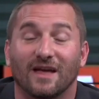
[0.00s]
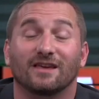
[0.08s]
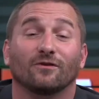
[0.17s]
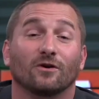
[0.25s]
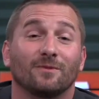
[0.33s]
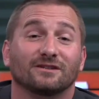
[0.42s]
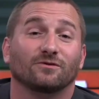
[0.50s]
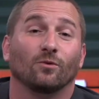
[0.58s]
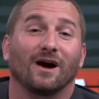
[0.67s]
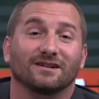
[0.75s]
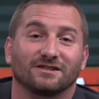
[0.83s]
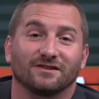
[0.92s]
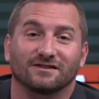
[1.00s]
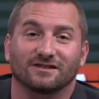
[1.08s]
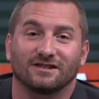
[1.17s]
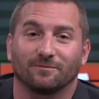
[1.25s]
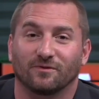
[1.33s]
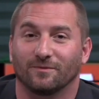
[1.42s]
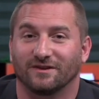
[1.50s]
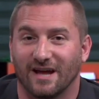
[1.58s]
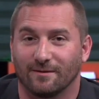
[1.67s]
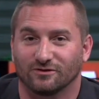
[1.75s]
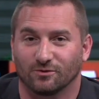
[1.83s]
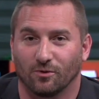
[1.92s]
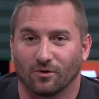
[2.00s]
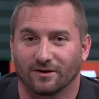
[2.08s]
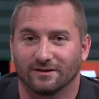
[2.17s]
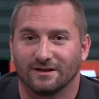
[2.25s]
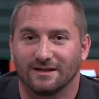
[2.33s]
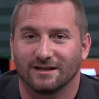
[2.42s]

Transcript: Thank you very much for watching this clip from the Damage Report.